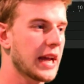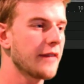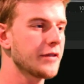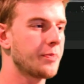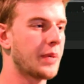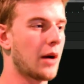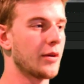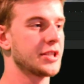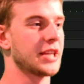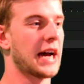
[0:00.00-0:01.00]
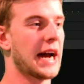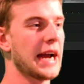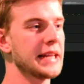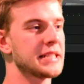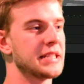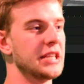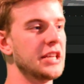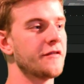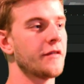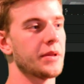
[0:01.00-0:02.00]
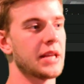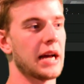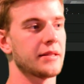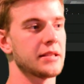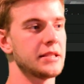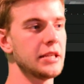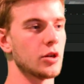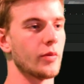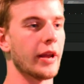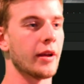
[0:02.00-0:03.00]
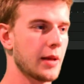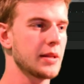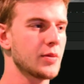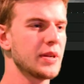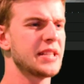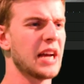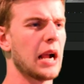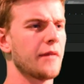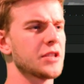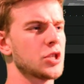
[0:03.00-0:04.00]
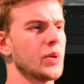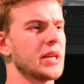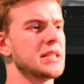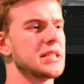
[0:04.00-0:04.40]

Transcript: have the power to hide Steve, but not the scenery. Now let's raise the alpha so we can